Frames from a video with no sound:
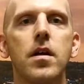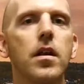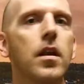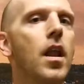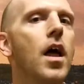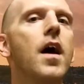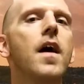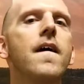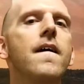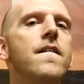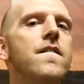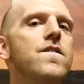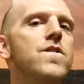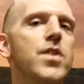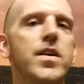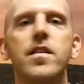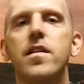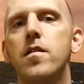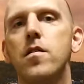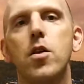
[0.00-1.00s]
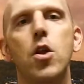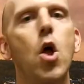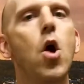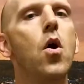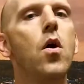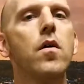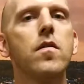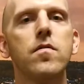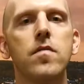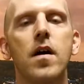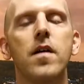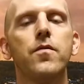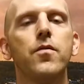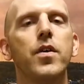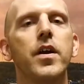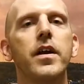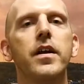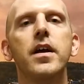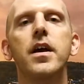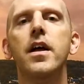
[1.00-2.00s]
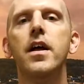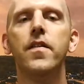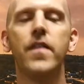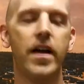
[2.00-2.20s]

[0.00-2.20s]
love and His long suffering.